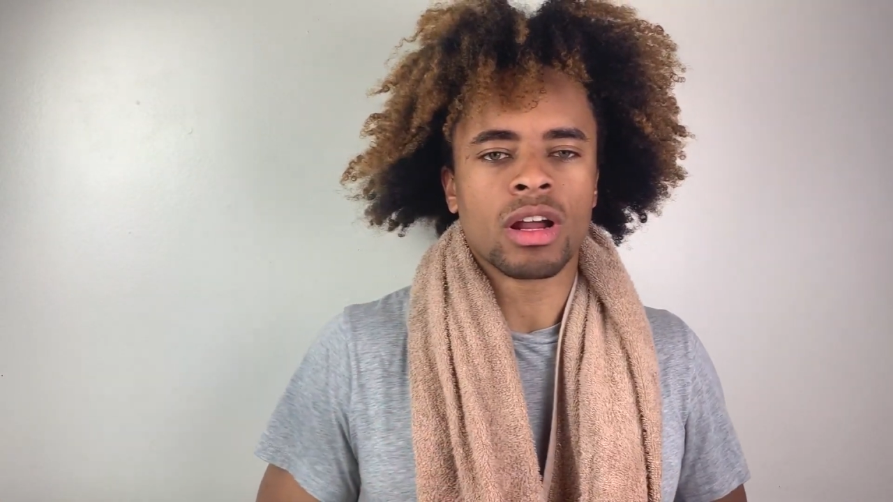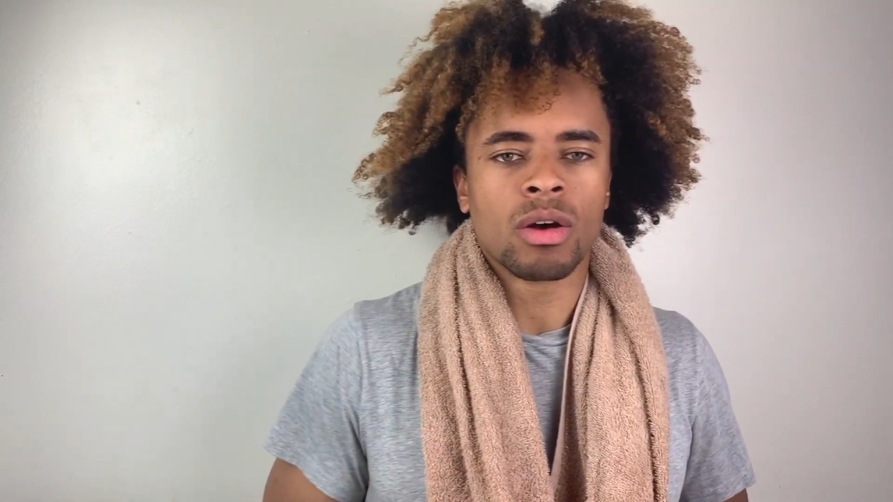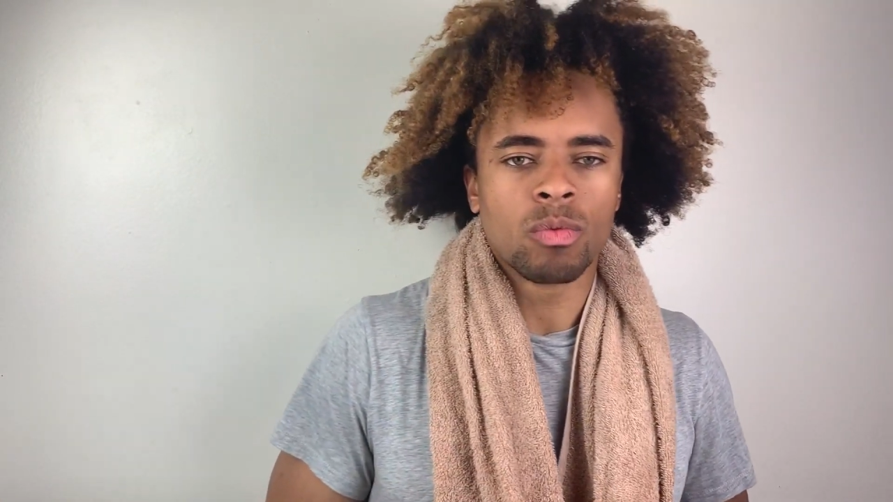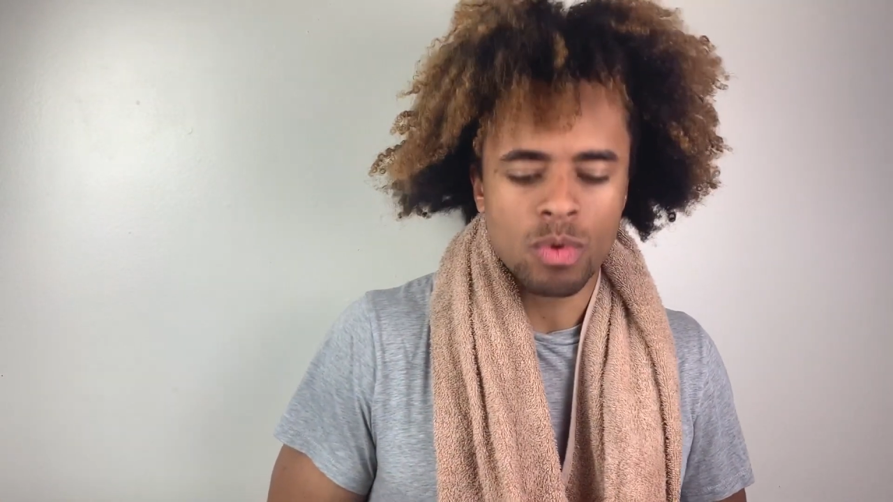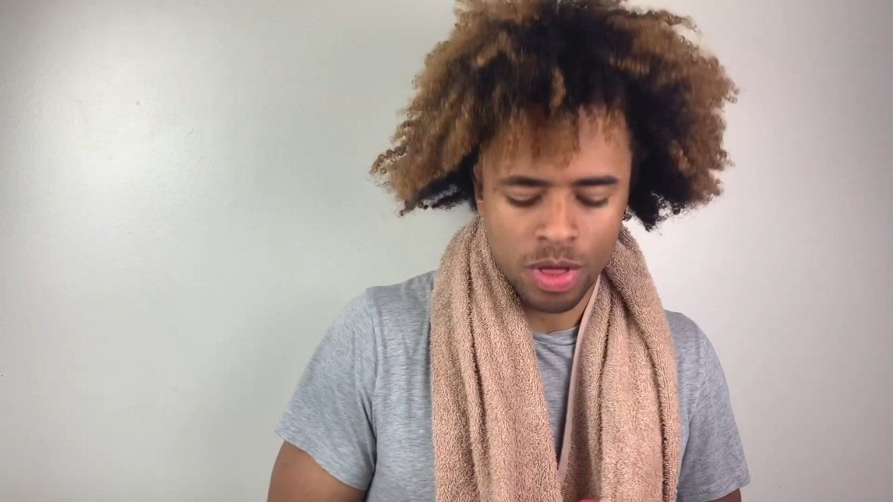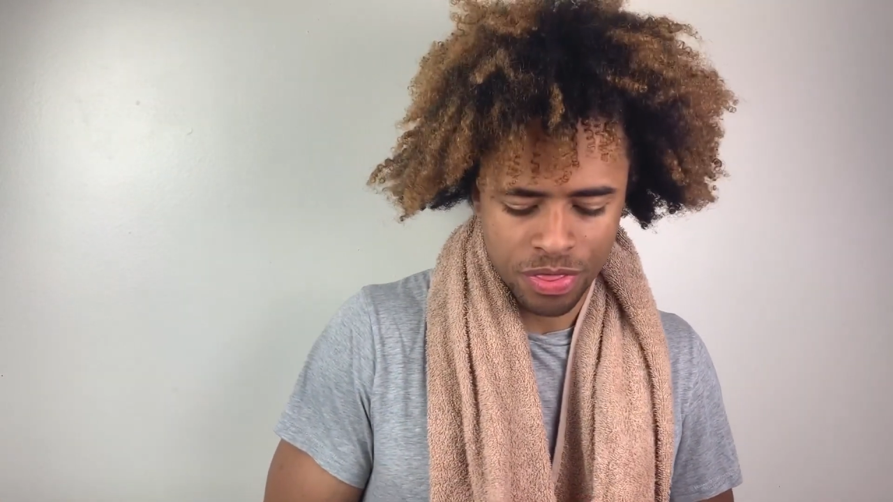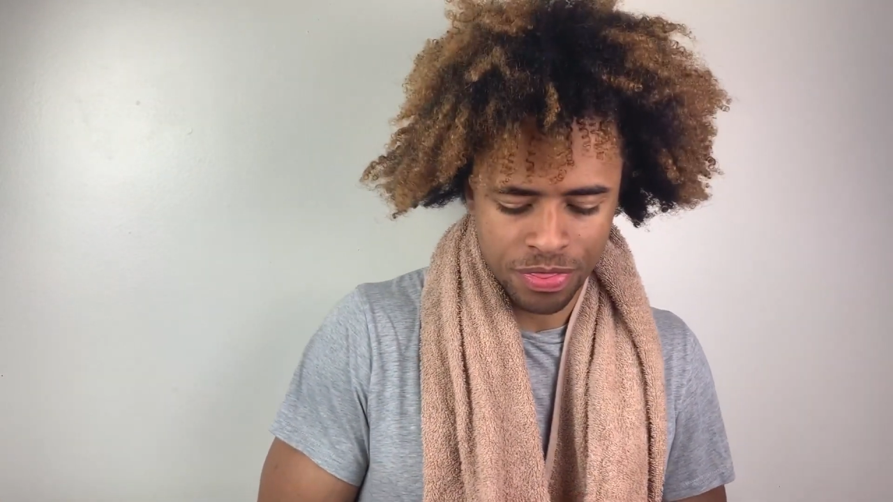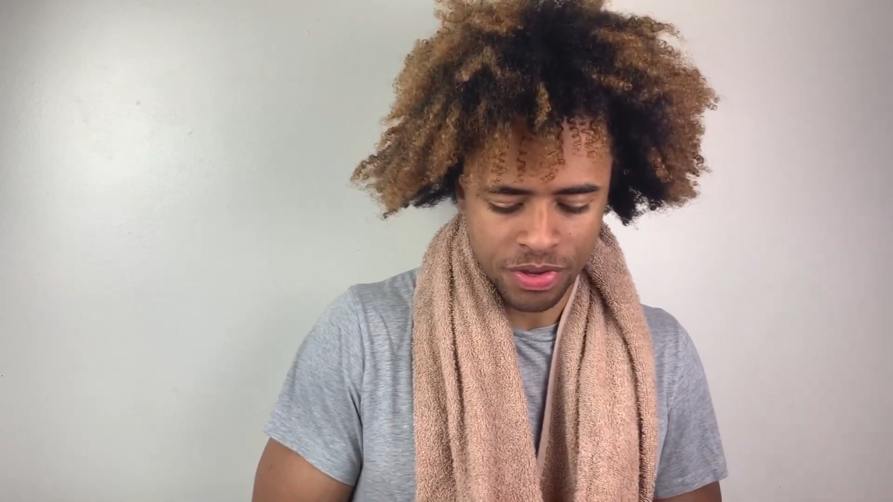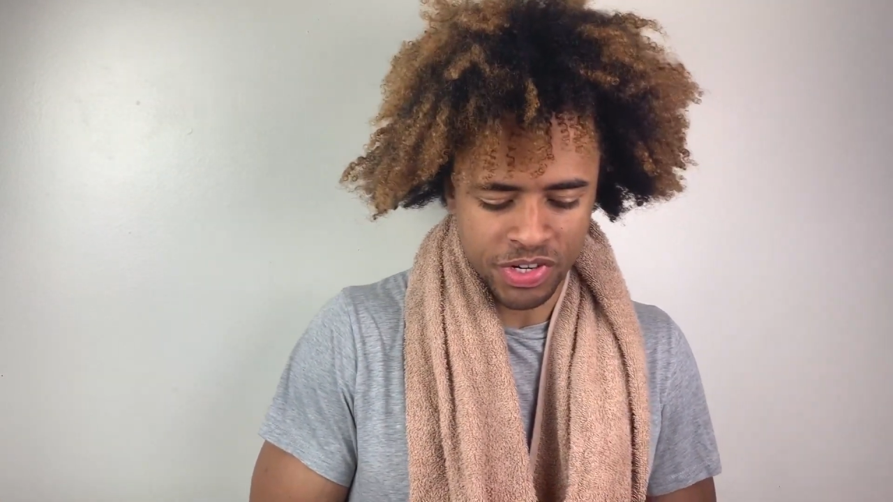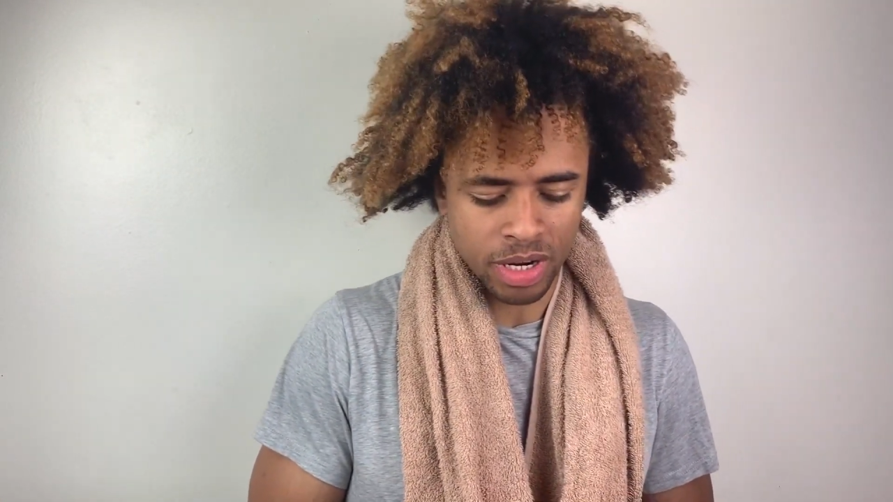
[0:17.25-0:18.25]
off
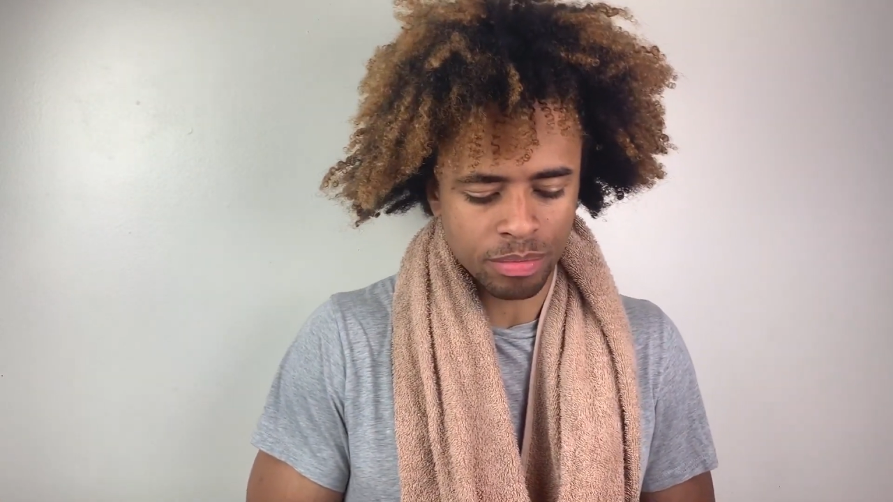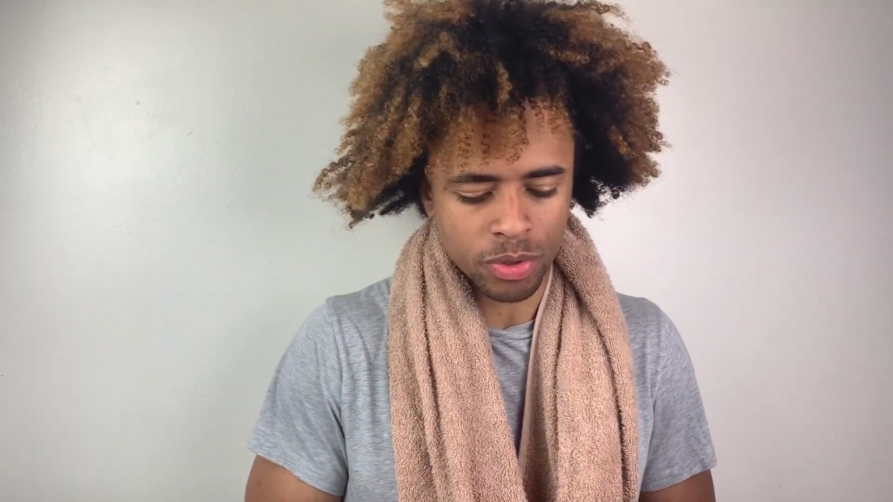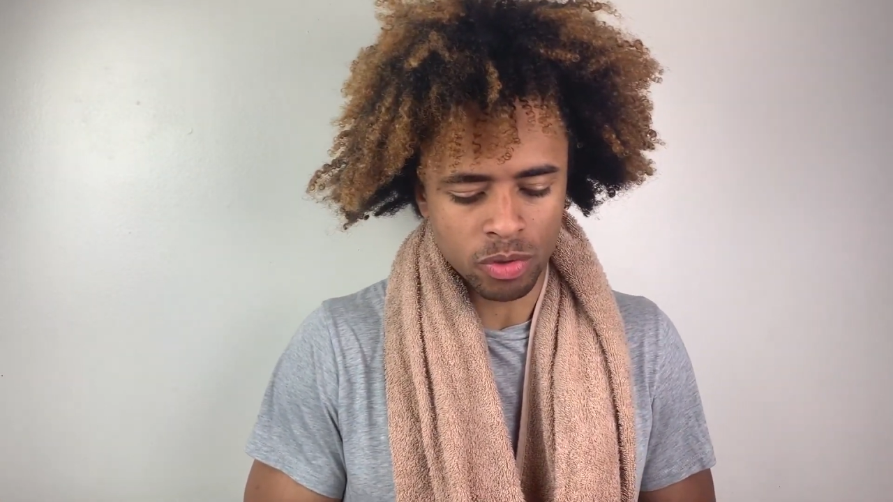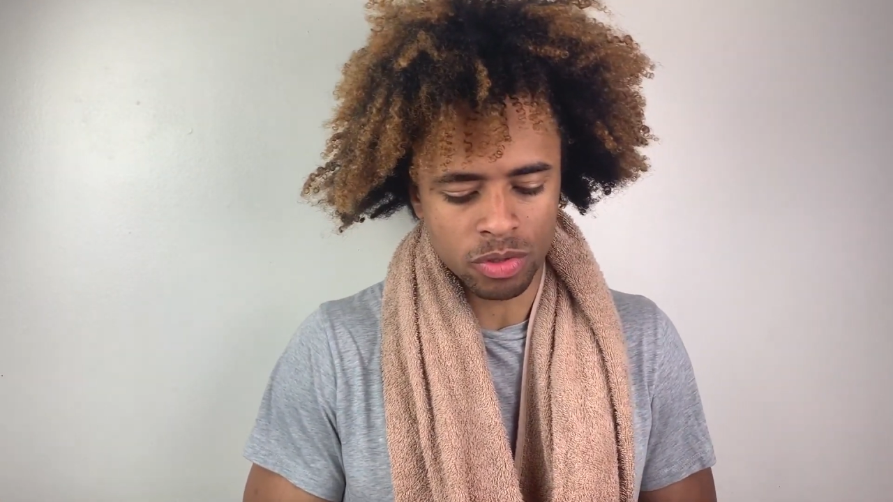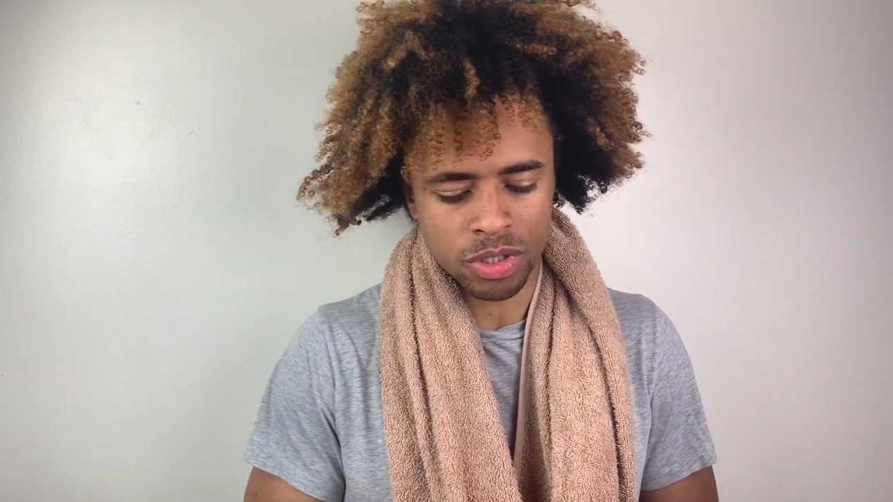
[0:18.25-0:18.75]
with the shampoo.